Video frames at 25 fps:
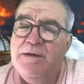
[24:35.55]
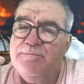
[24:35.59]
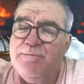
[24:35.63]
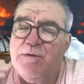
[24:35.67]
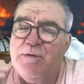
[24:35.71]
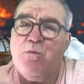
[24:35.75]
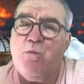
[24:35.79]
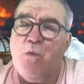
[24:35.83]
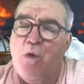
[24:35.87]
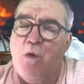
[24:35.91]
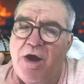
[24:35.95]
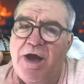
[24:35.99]

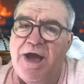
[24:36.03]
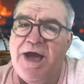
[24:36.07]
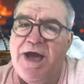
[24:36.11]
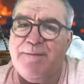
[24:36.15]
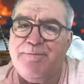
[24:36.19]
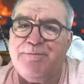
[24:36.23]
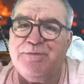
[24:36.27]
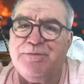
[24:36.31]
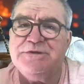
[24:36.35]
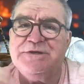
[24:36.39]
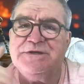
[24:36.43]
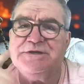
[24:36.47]
But what
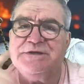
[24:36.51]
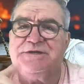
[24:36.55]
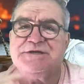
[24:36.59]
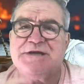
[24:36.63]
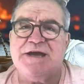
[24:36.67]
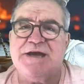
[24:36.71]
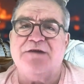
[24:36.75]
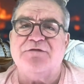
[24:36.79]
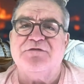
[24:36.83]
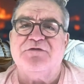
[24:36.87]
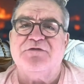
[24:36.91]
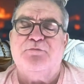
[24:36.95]
happened at
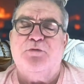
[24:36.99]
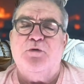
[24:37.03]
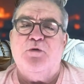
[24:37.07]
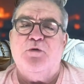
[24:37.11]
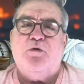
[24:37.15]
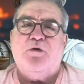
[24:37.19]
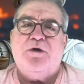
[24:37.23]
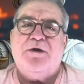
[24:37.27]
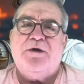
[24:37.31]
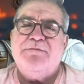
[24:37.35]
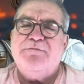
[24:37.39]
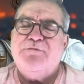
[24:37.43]

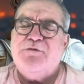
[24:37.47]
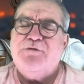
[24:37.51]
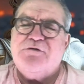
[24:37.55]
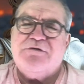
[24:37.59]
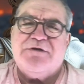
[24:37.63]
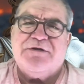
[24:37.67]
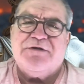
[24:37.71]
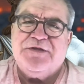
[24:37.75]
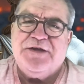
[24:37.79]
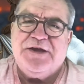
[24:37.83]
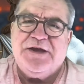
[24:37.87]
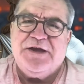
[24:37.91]
Southport, the
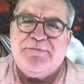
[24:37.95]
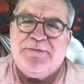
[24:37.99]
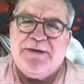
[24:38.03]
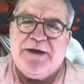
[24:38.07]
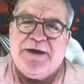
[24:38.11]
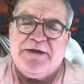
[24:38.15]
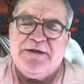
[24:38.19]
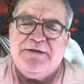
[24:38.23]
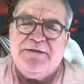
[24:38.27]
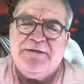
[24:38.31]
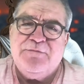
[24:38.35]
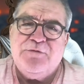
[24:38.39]
more I think
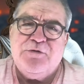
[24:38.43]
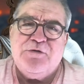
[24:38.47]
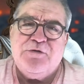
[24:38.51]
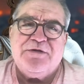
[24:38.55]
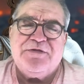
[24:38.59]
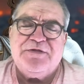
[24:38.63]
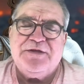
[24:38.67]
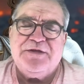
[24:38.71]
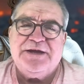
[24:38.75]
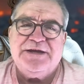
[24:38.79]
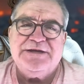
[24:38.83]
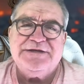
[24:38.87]
about it, the more I
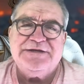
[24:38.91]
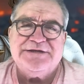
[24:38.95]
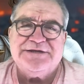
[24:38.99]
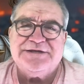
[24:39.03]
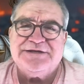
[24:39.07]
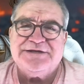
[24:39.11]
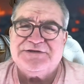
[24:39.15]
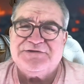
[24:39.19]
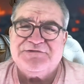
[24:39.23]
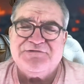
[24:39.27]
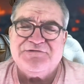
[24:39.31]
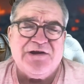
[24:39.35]
think it's a
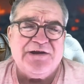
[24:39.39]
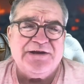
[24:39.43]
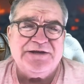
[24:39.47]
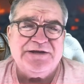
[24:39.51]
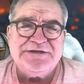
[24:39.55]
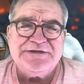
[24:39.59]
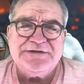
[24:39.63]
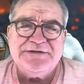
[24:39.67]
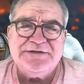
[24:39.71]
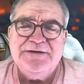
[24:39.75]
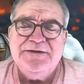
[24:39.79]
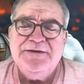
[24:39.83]

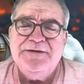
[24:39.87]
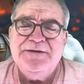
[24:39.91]
disgrace.